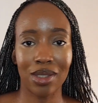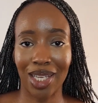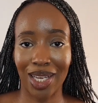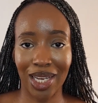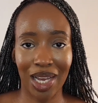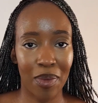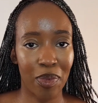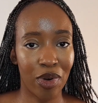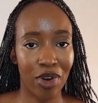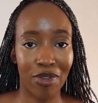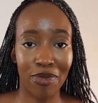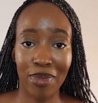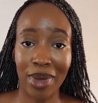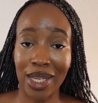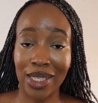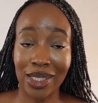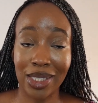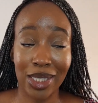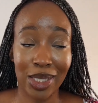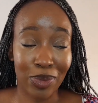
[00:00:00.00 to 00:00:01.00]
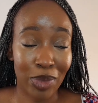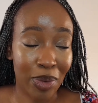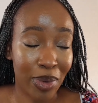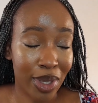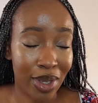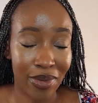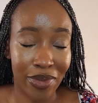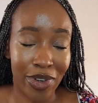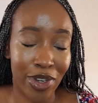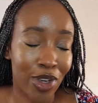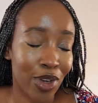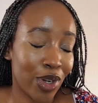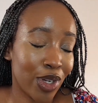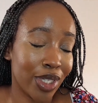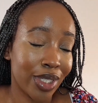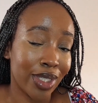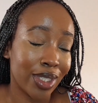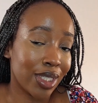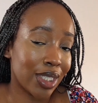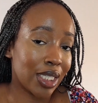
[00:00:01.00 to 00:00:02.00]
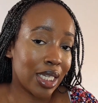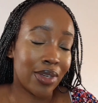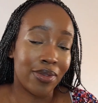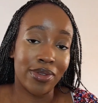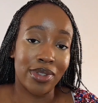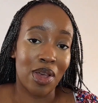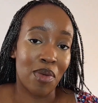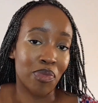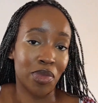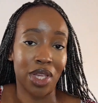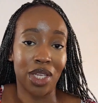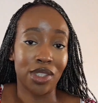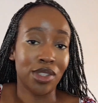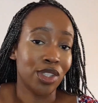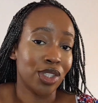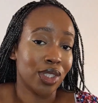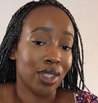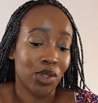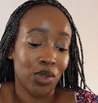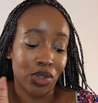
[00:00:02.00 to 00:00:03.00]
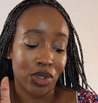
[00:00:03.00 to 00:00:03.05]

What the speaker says: a couple of months, maybe even years, if something's